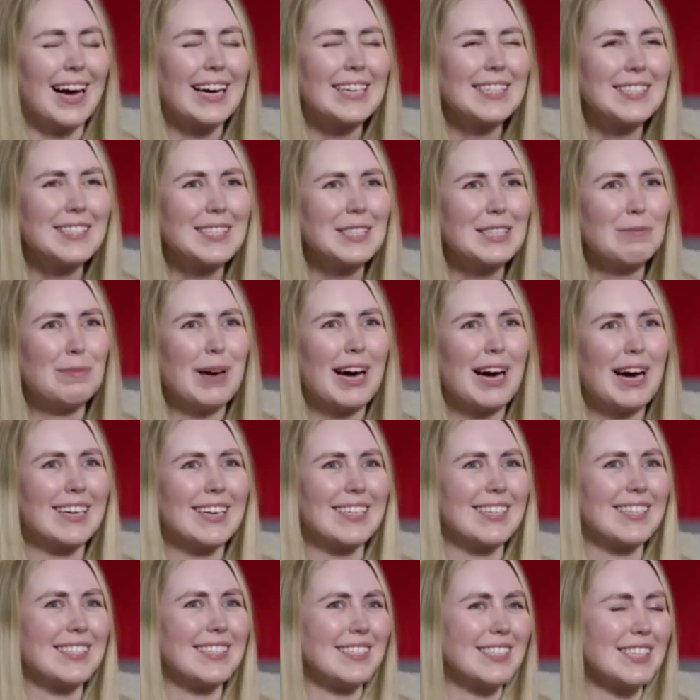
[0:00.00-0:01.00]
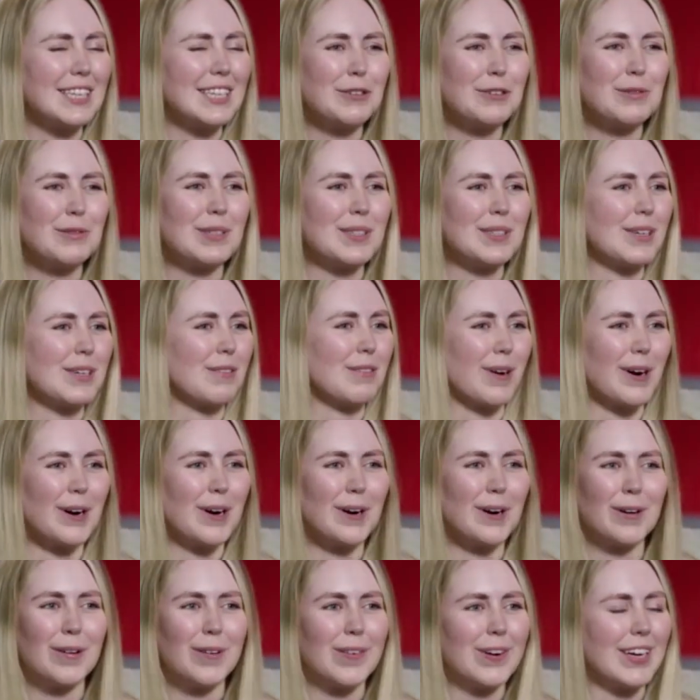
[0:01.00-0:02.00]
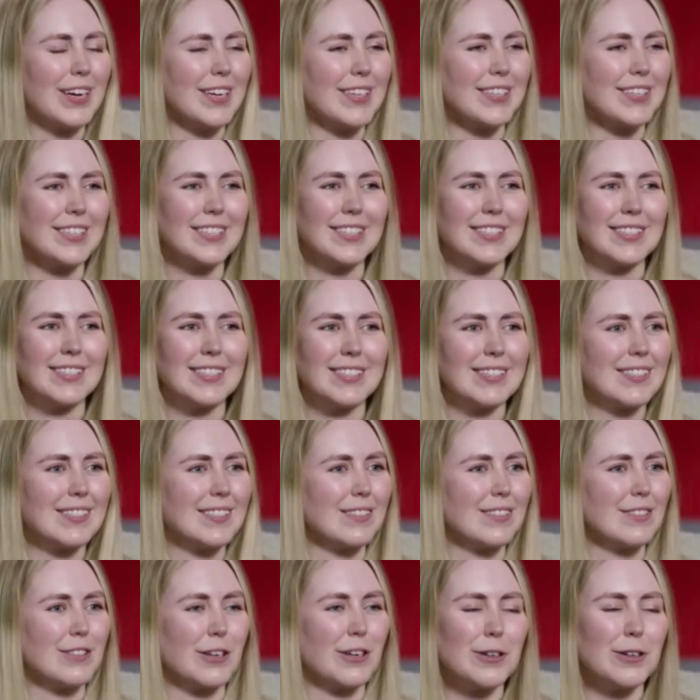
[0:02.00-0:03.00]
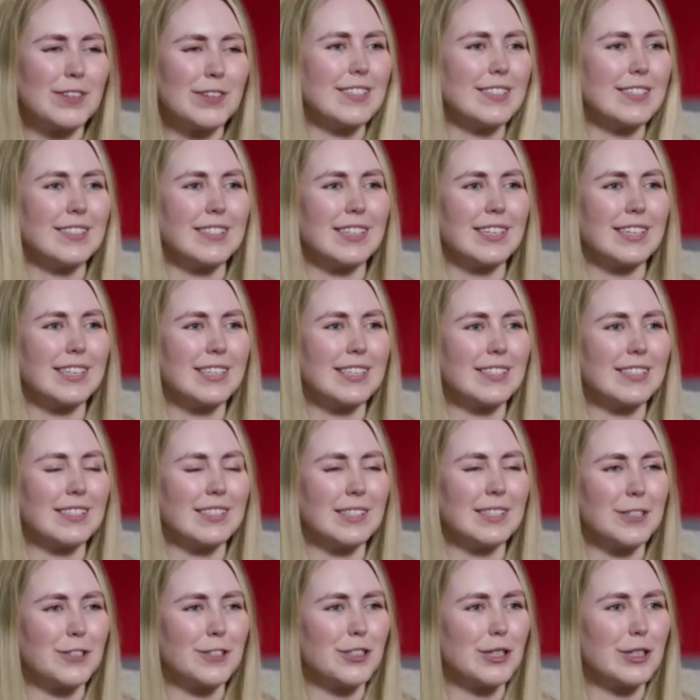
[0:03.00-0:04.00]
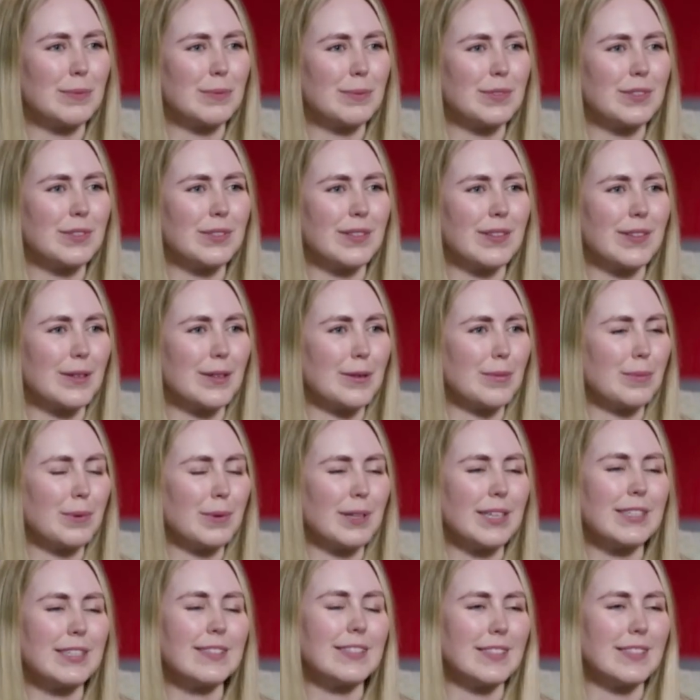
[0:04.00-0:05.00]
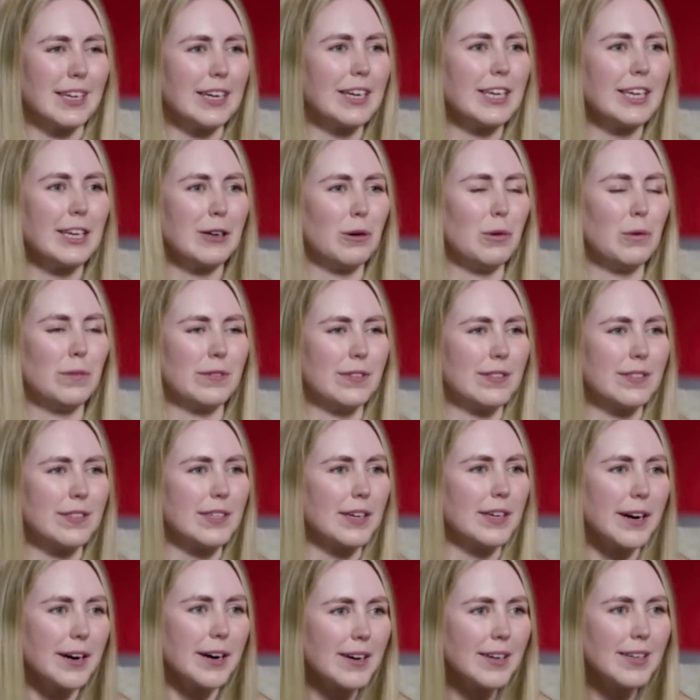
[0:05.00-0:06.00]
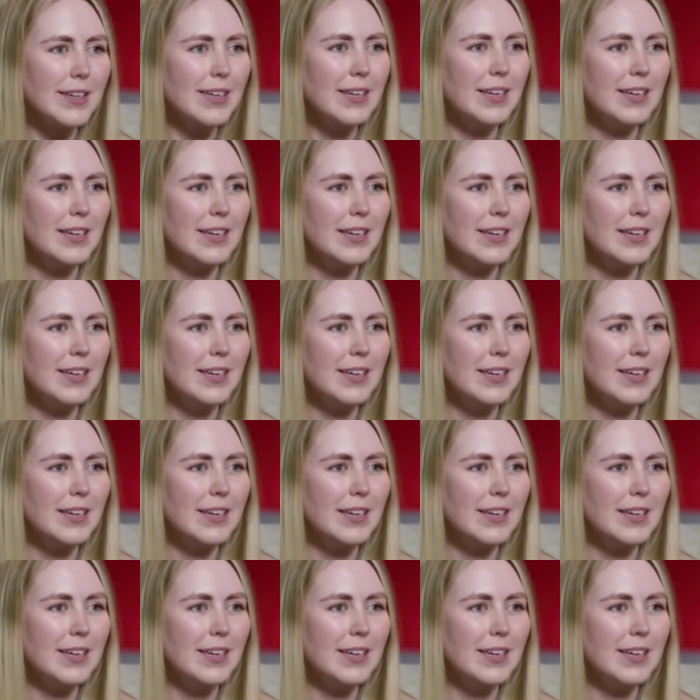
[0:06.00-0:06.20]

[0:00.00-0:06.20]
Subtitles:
I see Matt continuing to grow in his service and his leadership to the places that he holds dear.